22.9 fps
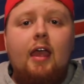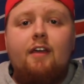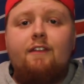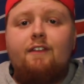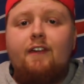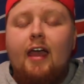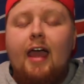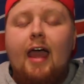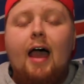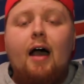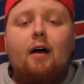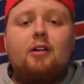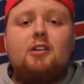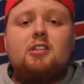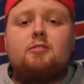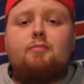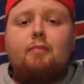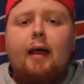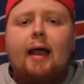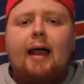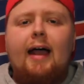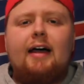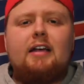If Allen's
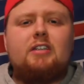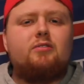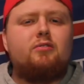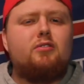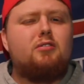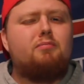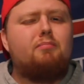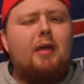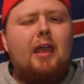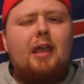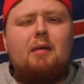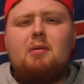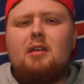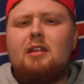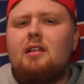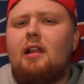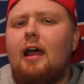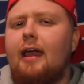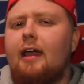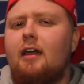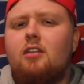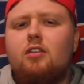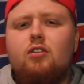pass was maybe
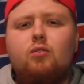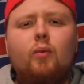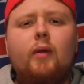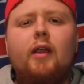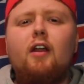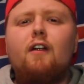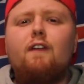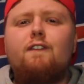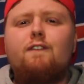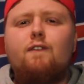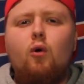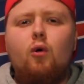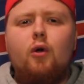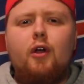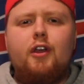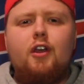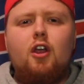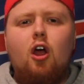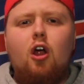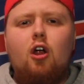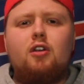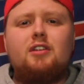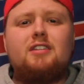like 3 or 4
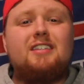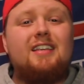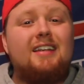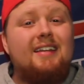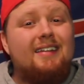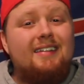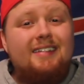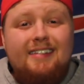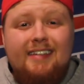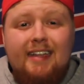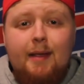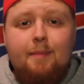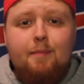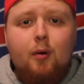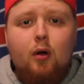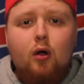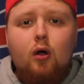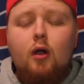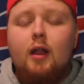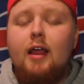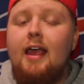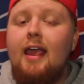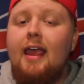yards
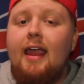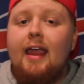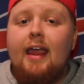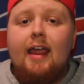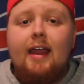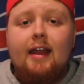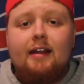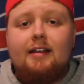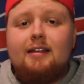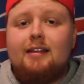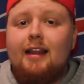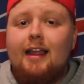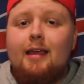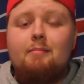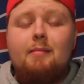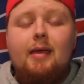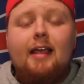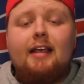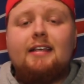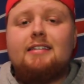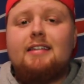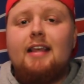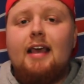deeper and Clay
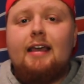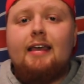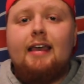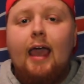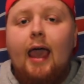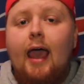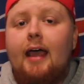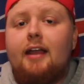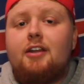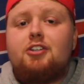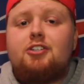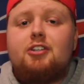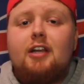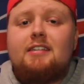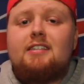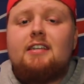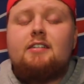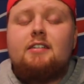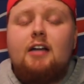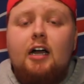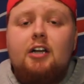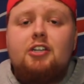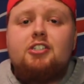makes that catch, that's a
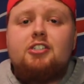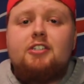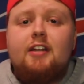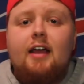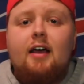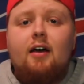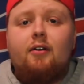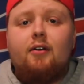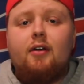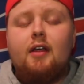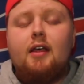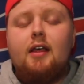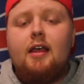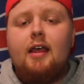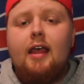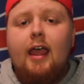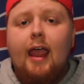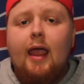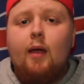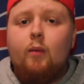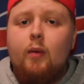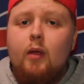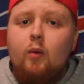touchdown,
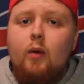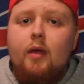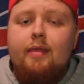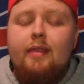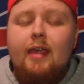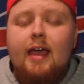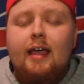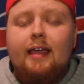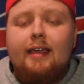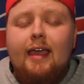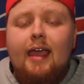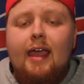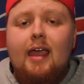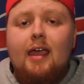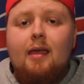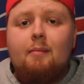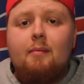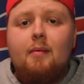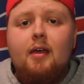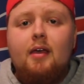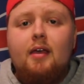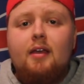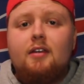and we win that
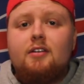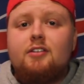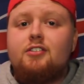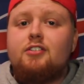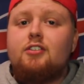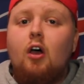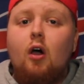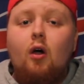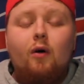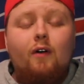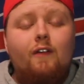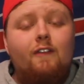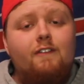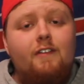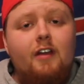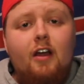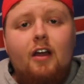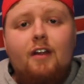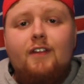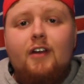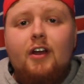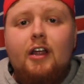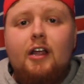game. So
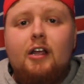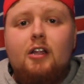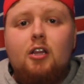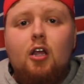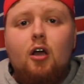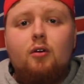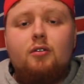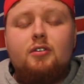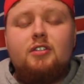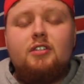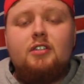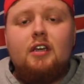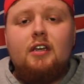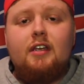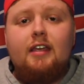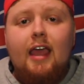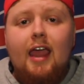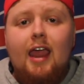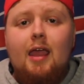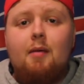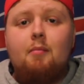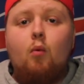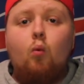very, very close
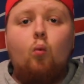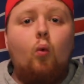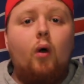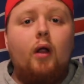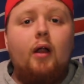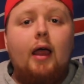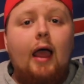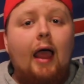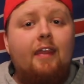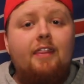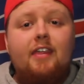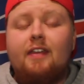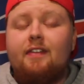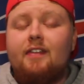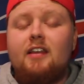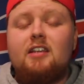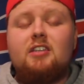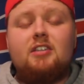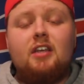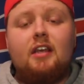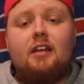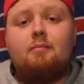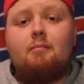game. I think
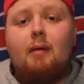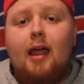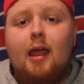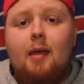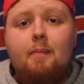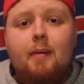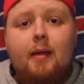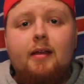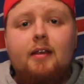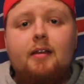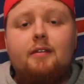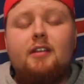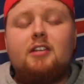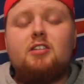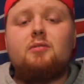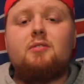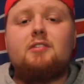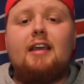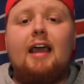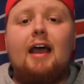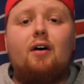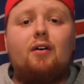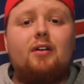this, in my opinion, this
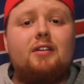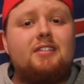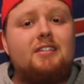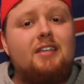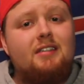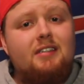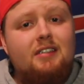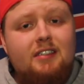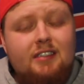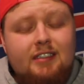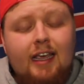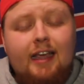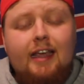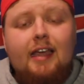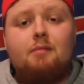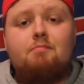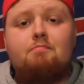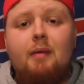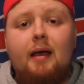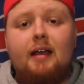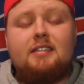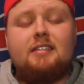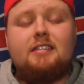was Allen's
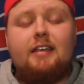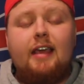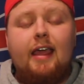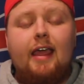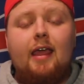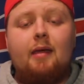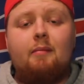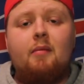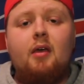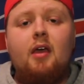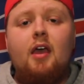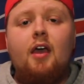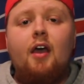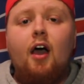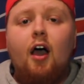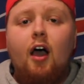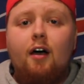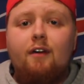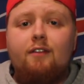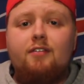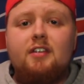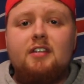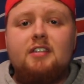second best game
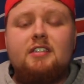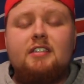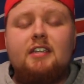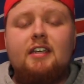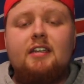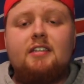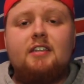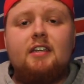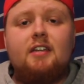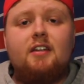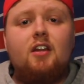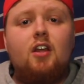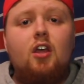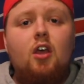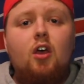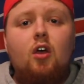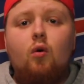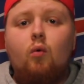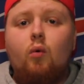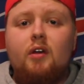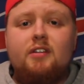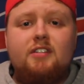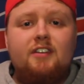of the season.
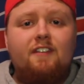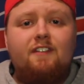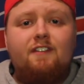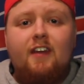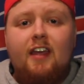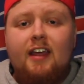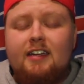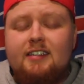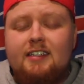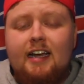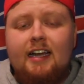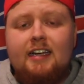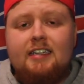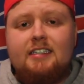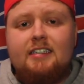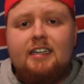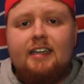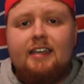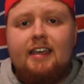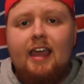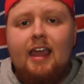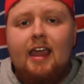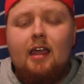Was a
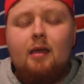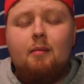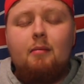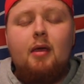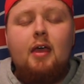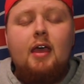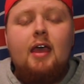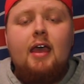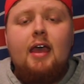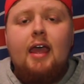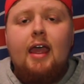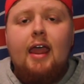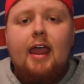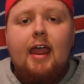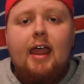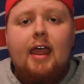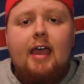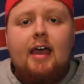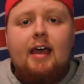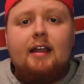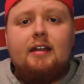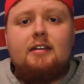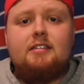fantastic game,
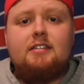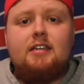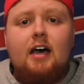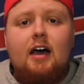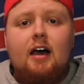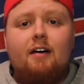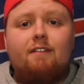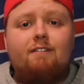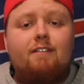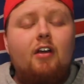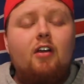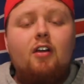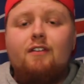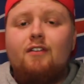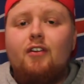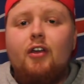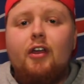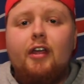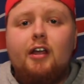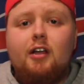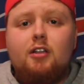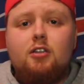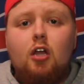and very,
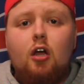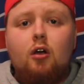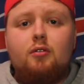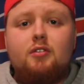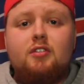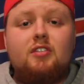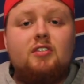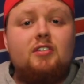very close.